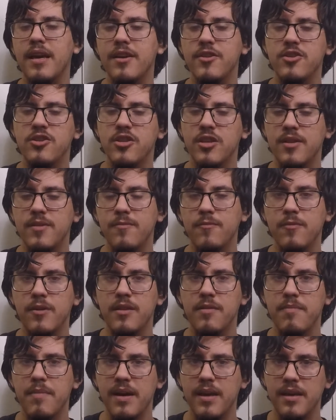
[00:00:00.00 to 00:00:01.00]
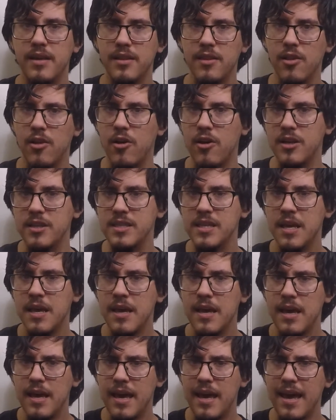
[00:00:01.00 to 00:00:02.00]
vacation with my
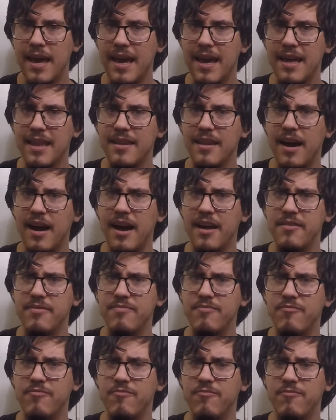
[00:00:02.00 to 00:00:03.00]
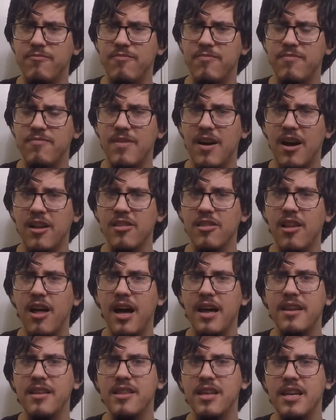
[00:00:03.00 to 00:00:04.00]
in-laws, and a
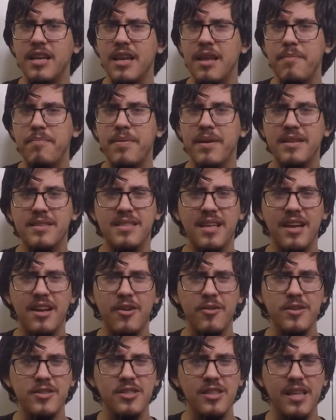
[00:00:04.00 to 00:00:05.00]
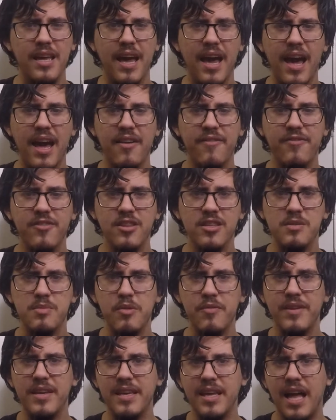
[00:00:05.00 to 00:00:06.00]
lot of the nitpicks that I originally had for
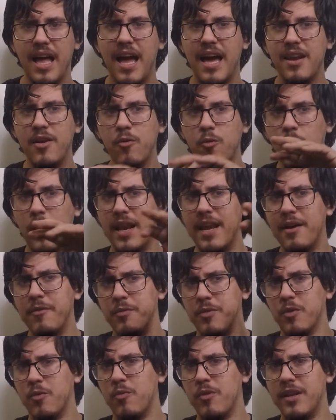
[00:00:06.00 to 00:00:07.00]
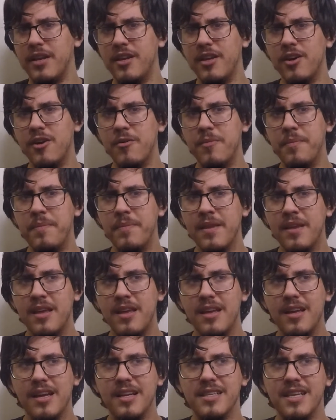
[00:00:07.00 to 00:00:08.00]
this movie kind of went out the window,
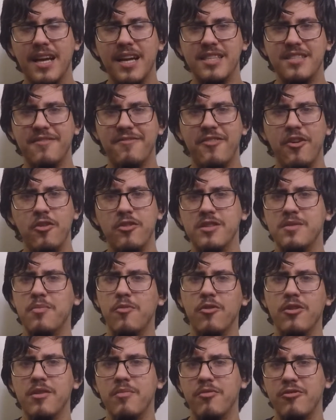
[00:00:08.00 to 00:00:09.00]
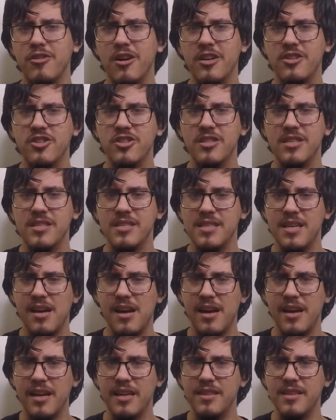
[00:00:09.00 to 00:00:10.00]
because I got to focus more on the production
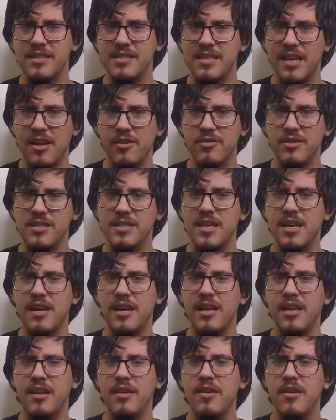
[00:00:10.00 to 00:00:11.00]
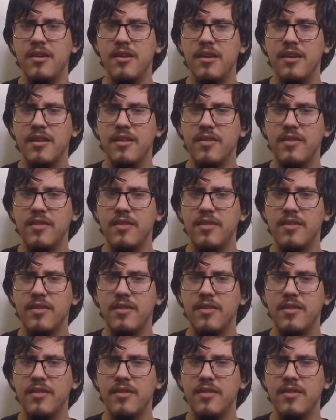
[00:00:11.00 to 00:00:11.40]
design, the sound design,